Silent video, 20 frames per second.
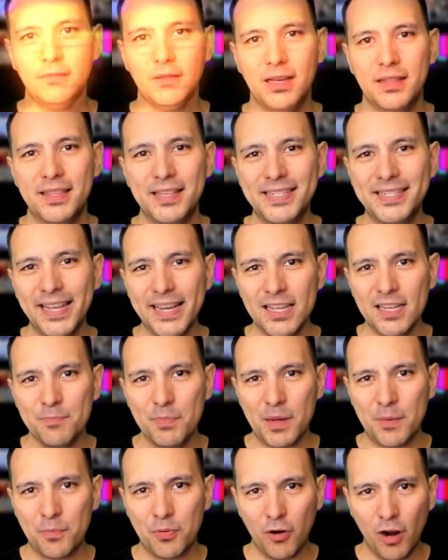The second
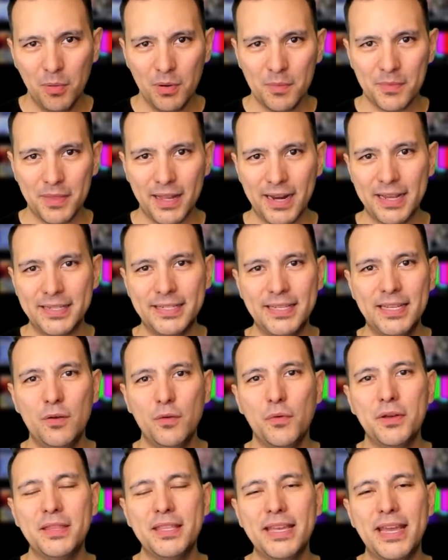big problem that I see
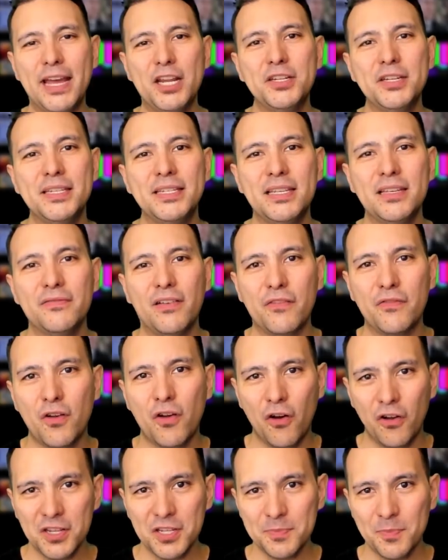with the HTC Vive
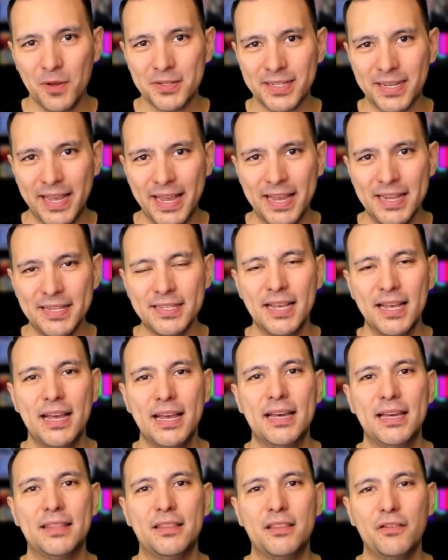Cosmos is
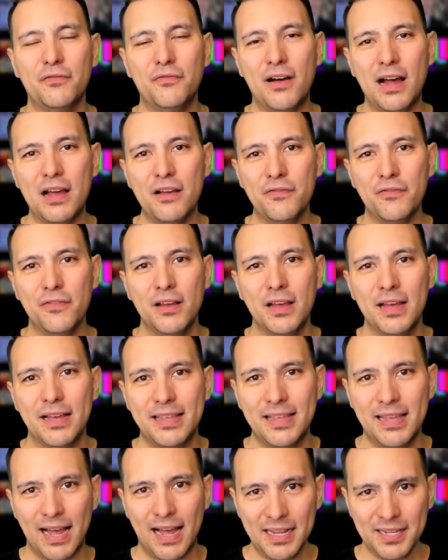the Vive
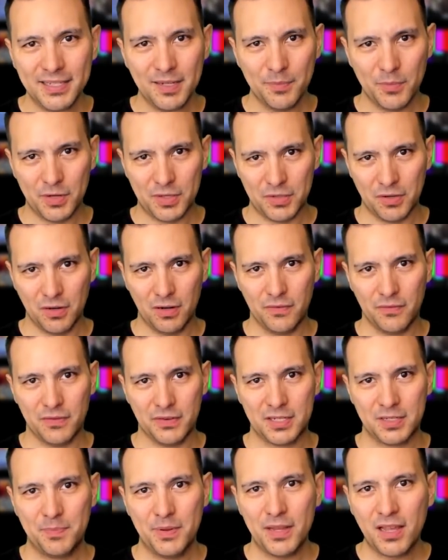customer
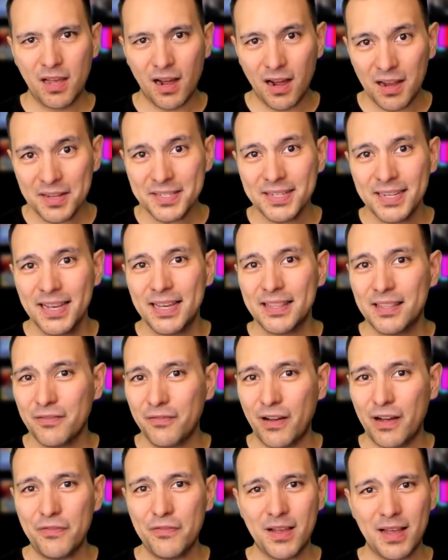service because the
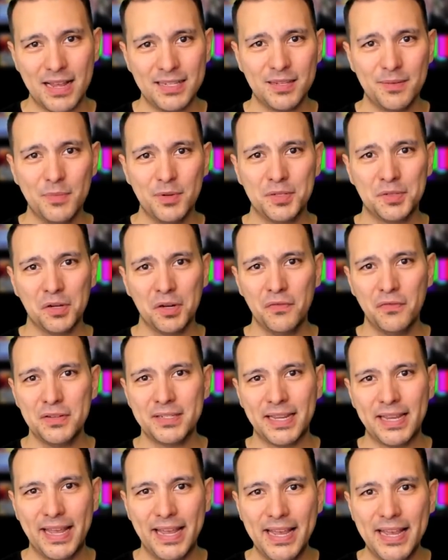Vive customer
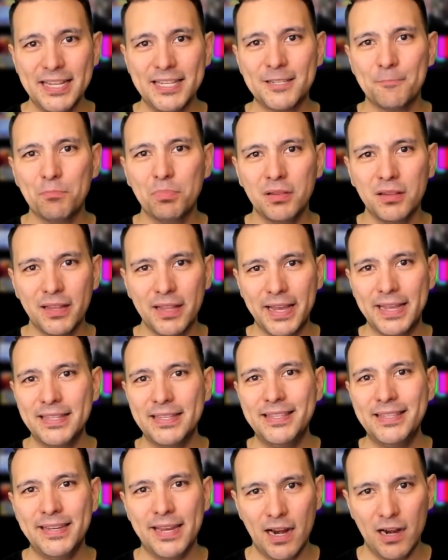service is
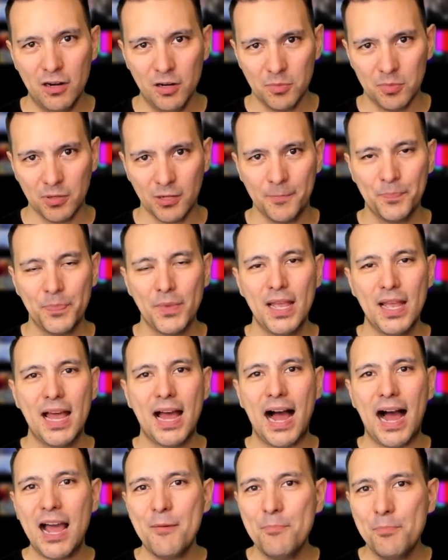plain terrible.
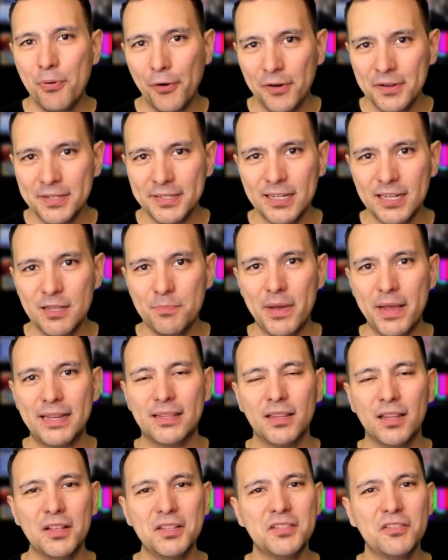I personally made
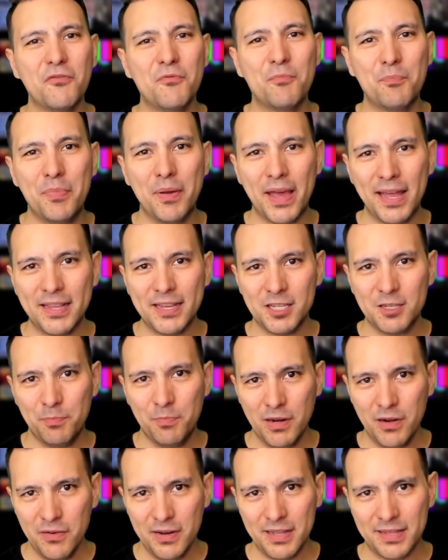lots of bad
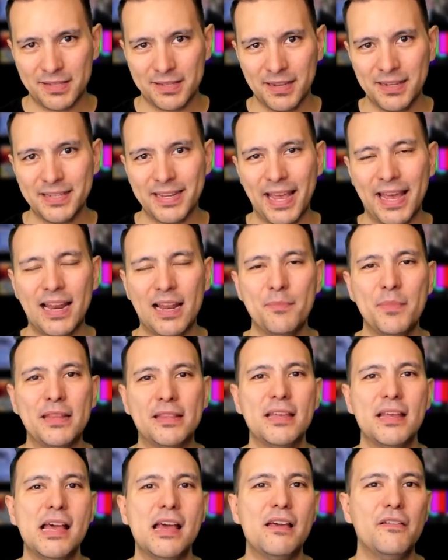experiences and I
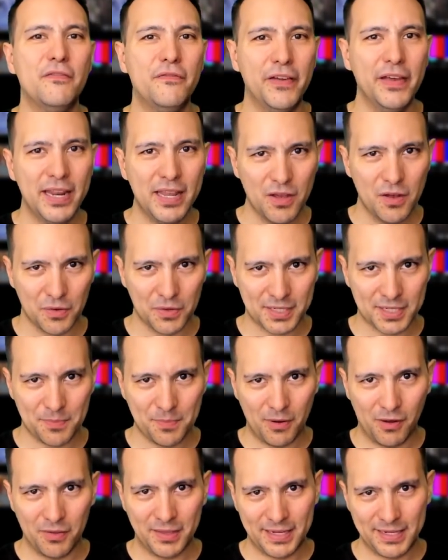made videos
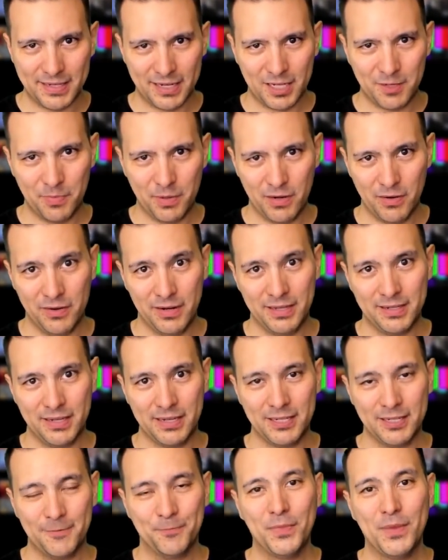about these
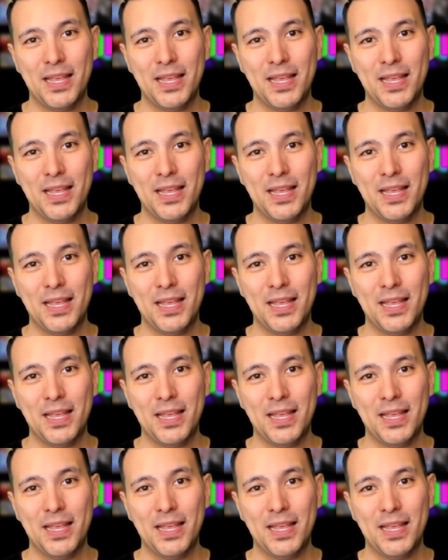experiences.